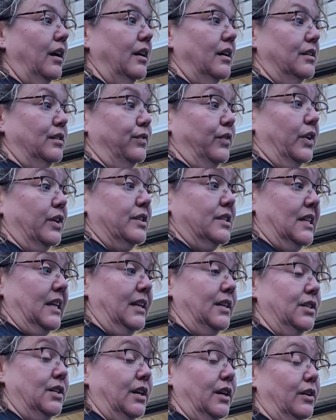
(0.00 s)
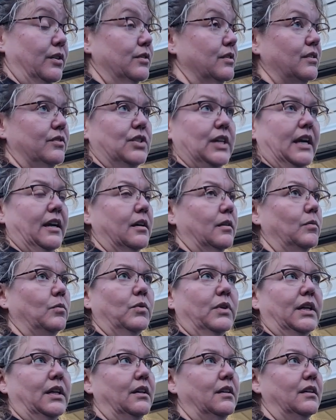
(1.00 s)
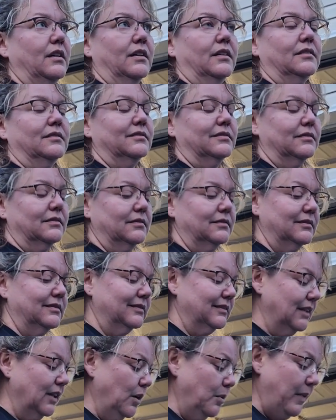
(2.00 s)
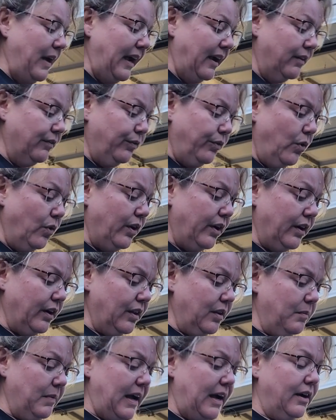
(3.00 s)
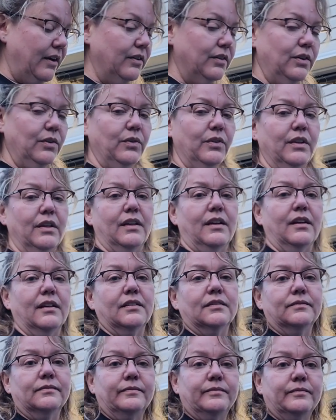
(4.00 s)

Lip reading: As far as the engine goes, Jacob wanted to go back and forth about doing the